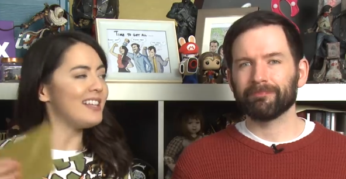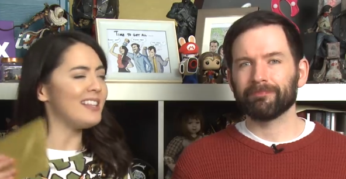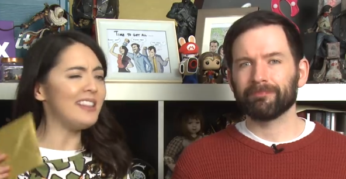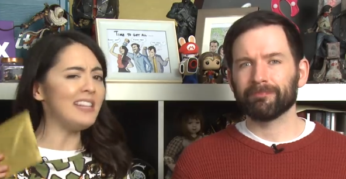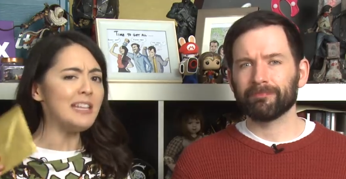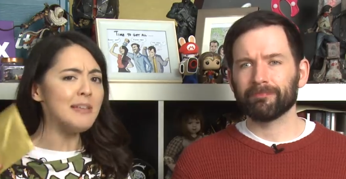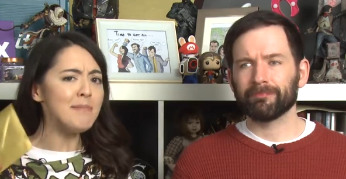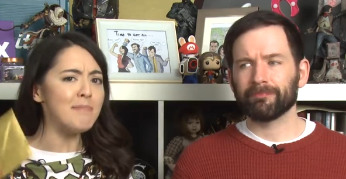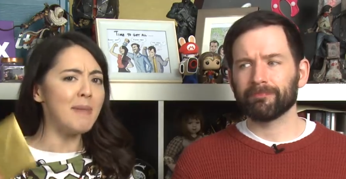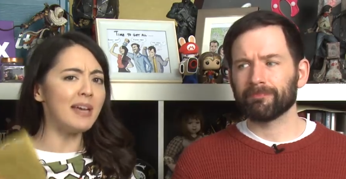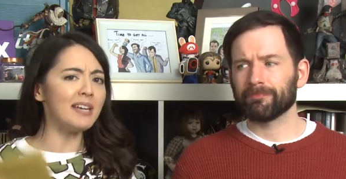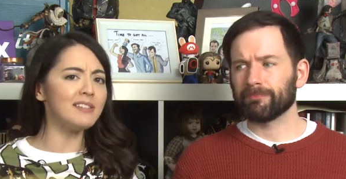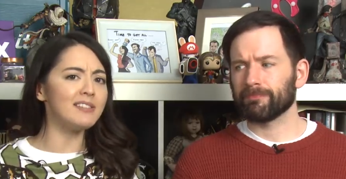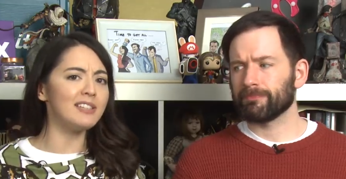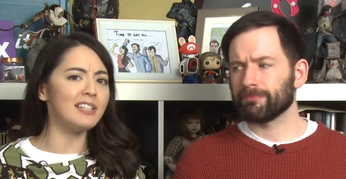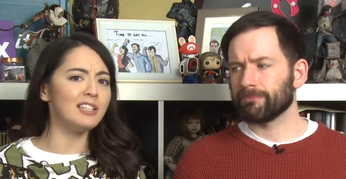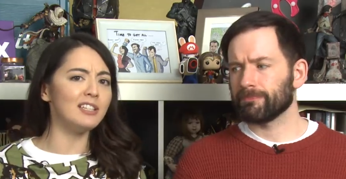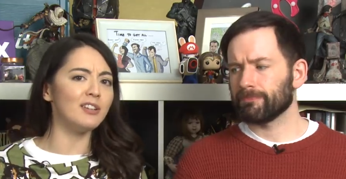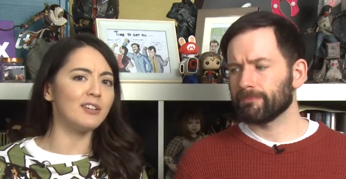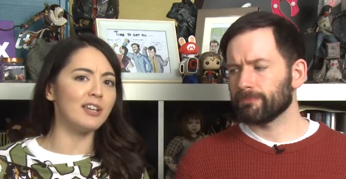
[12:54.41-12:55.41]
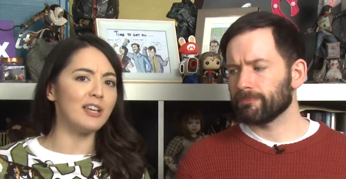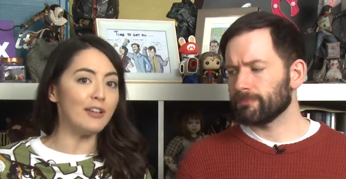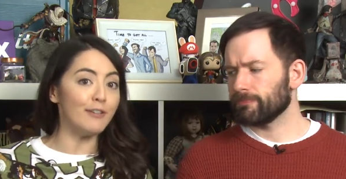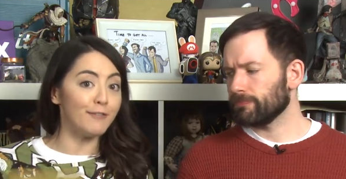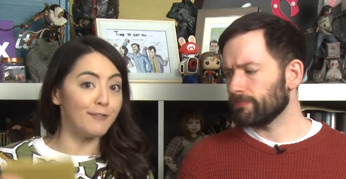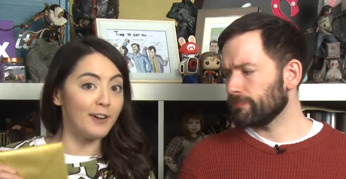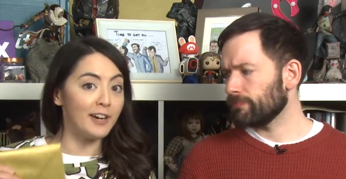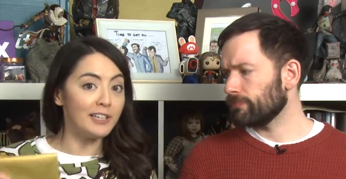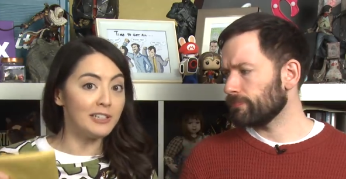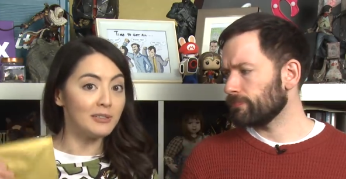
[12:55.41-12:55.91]
Speaker 1: in the menacing looking
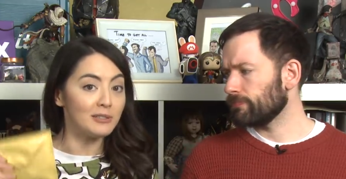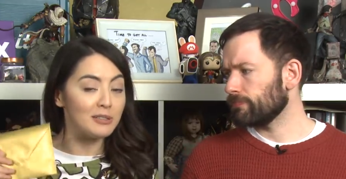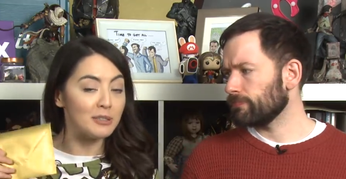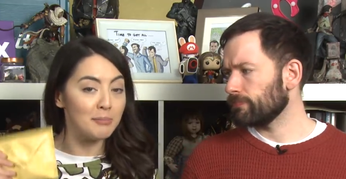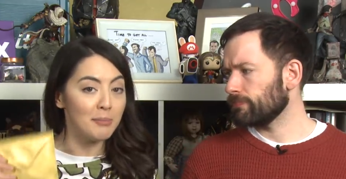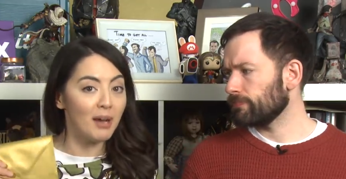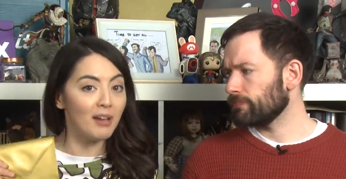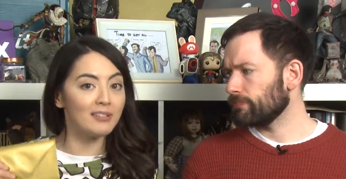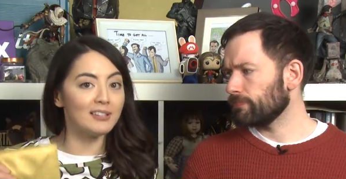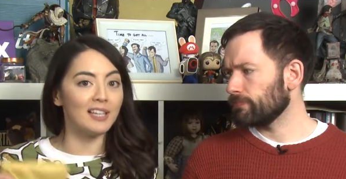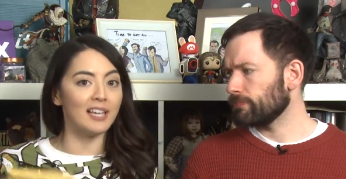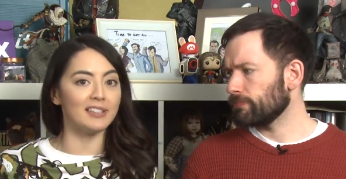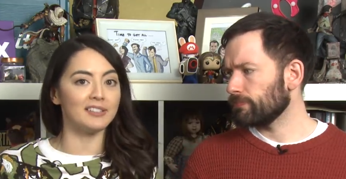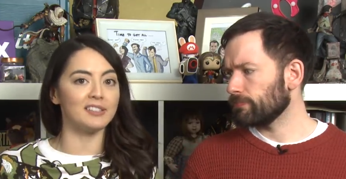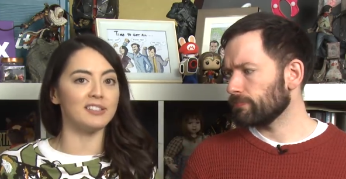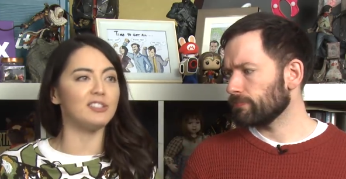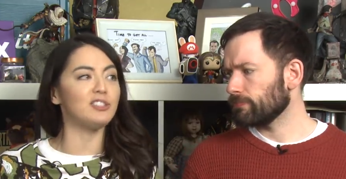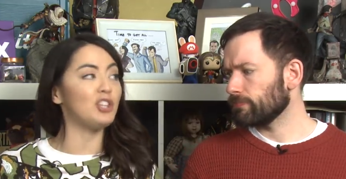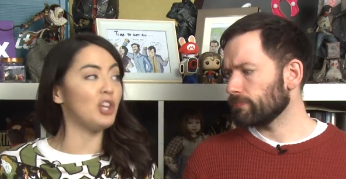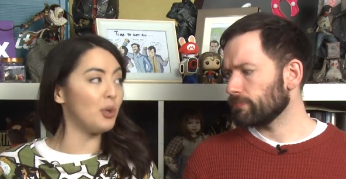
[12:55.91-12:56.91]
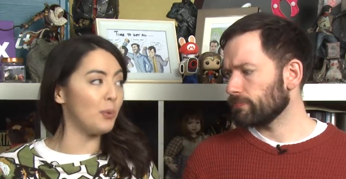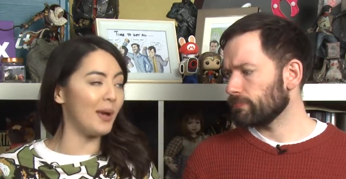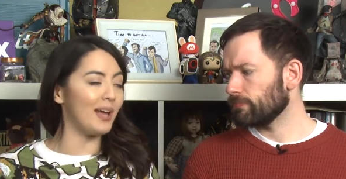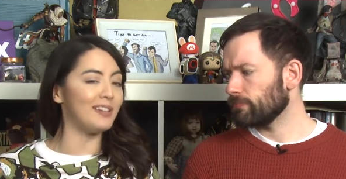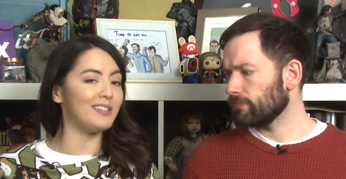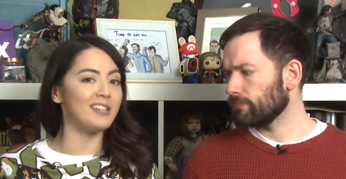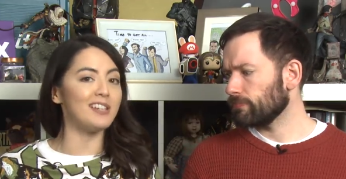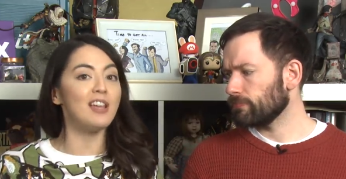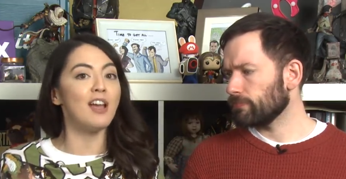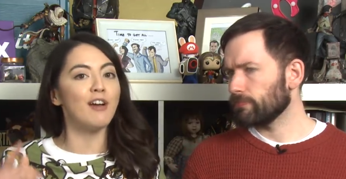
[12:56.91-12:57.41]
final demand letters to
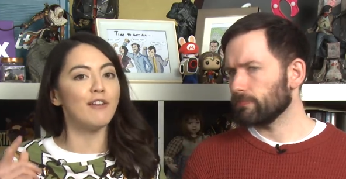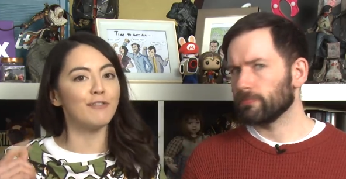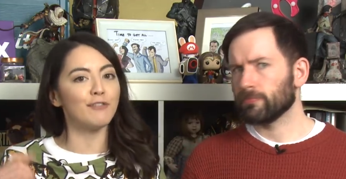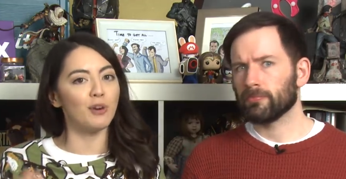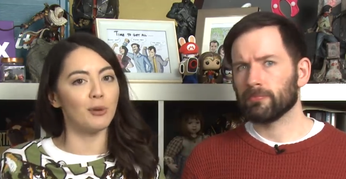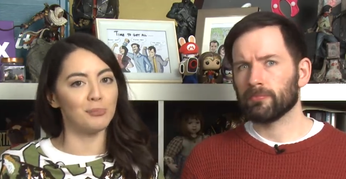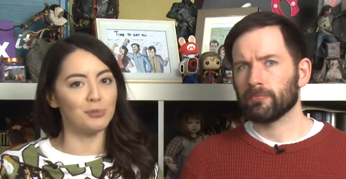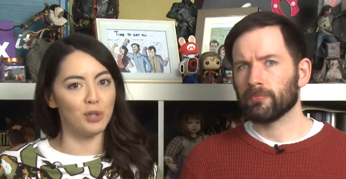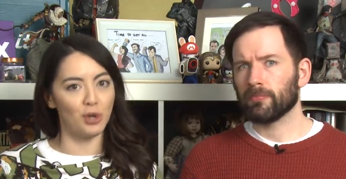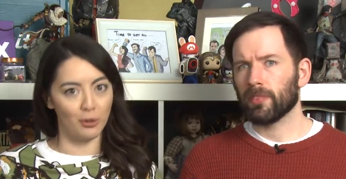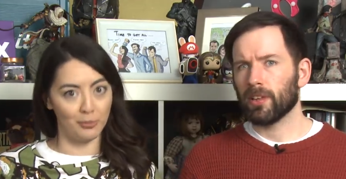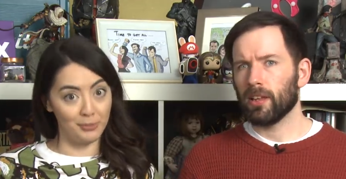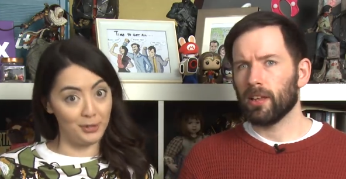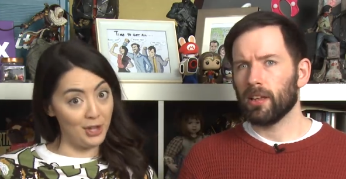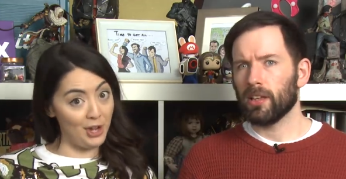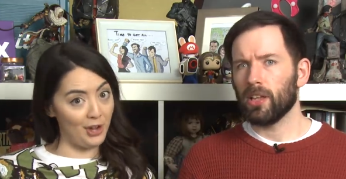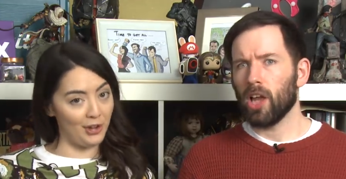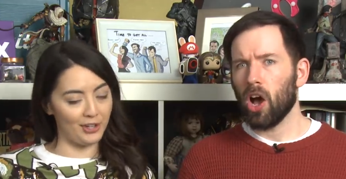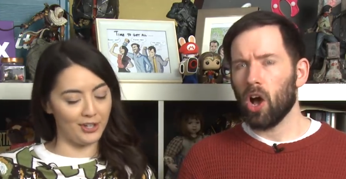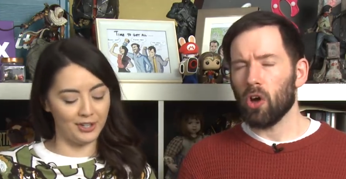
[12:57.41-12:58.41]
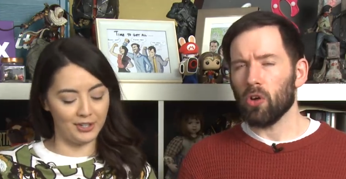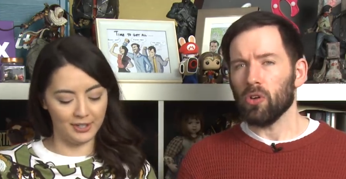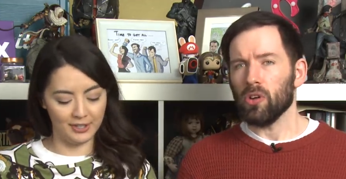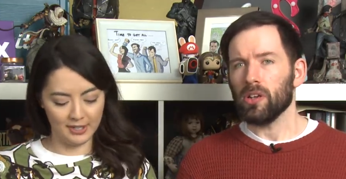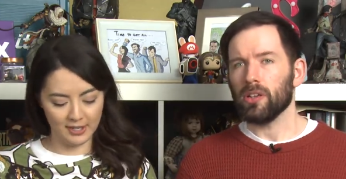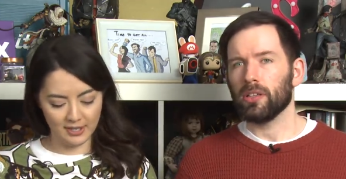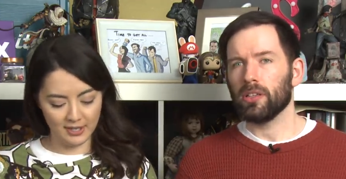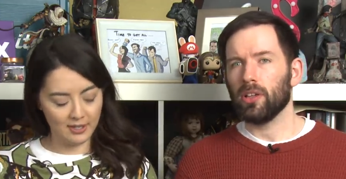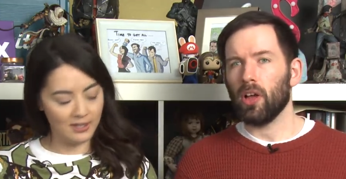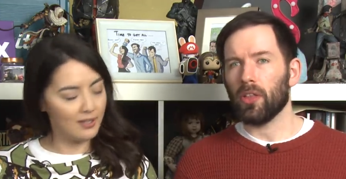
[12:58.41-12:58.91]
Andy from Tom Nook. No,
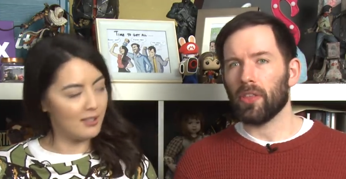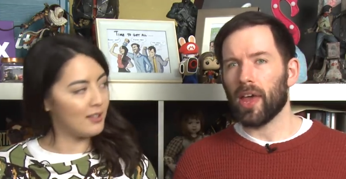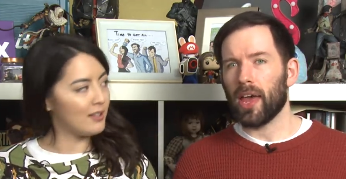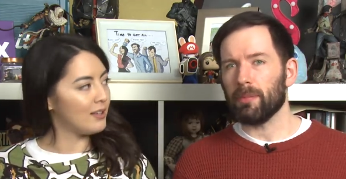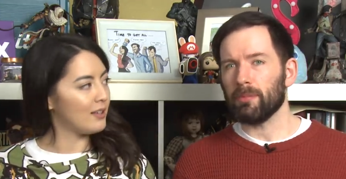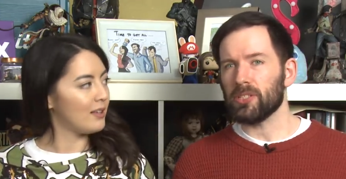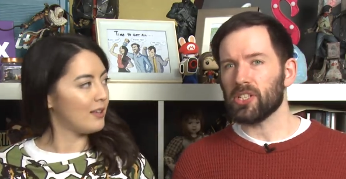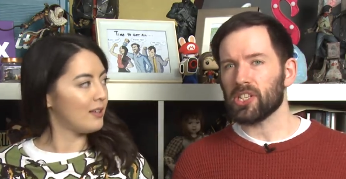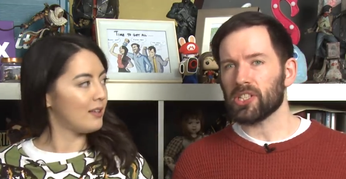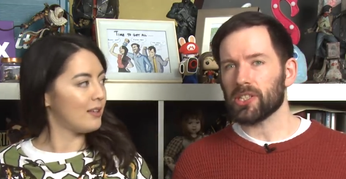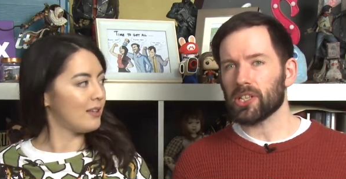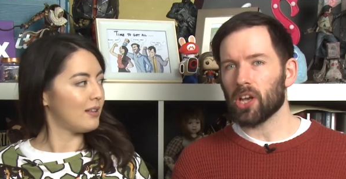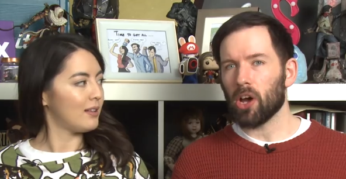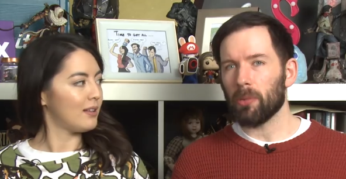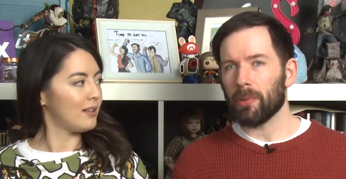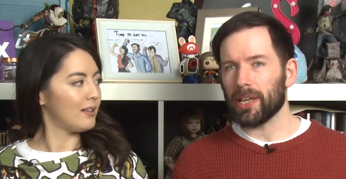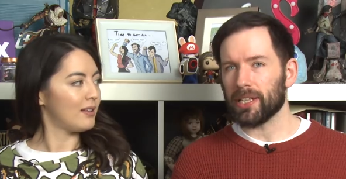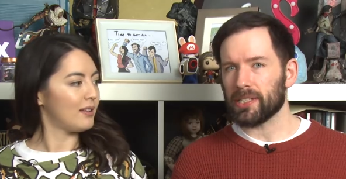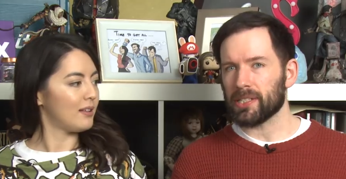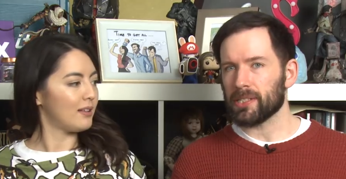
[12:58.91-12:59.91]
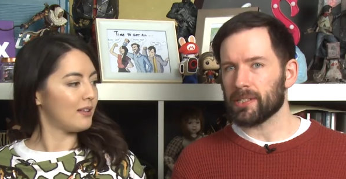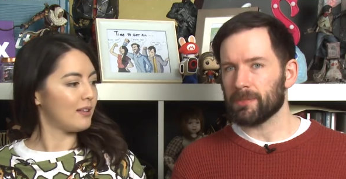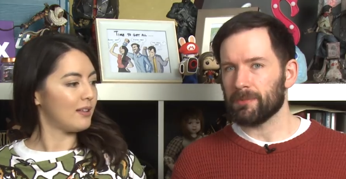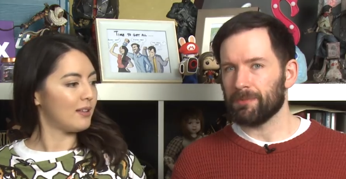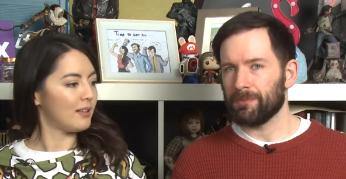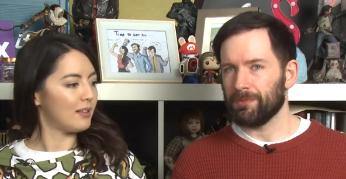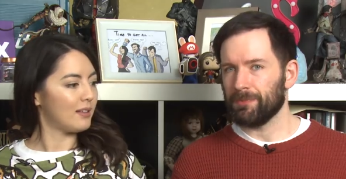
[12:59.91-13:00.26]
not them, just the comments.